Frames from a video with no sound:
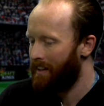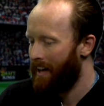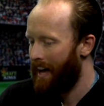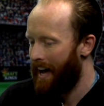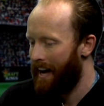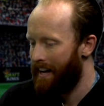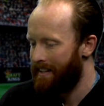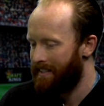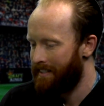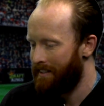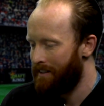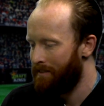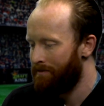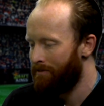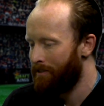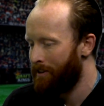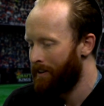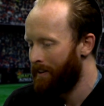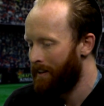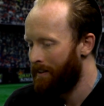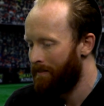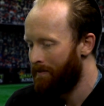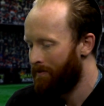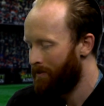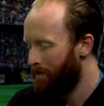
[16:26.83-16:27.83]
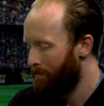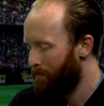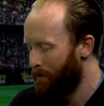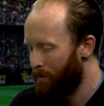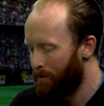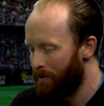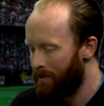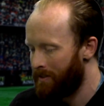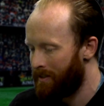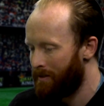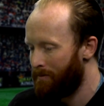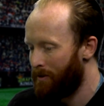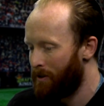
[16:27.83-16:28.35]
at delivering the
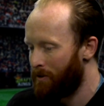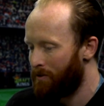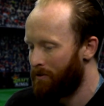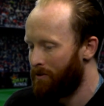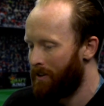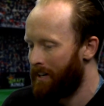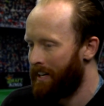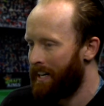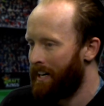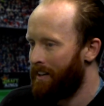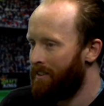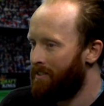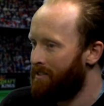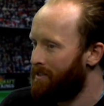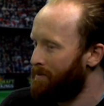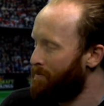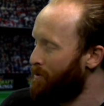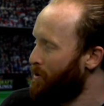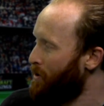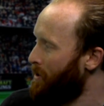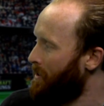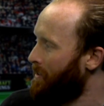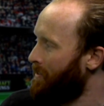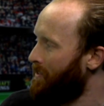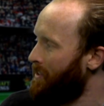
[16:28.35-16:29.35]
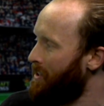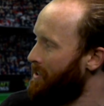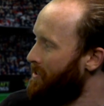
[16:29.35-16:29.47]
ball into the box right now than De Bruyne.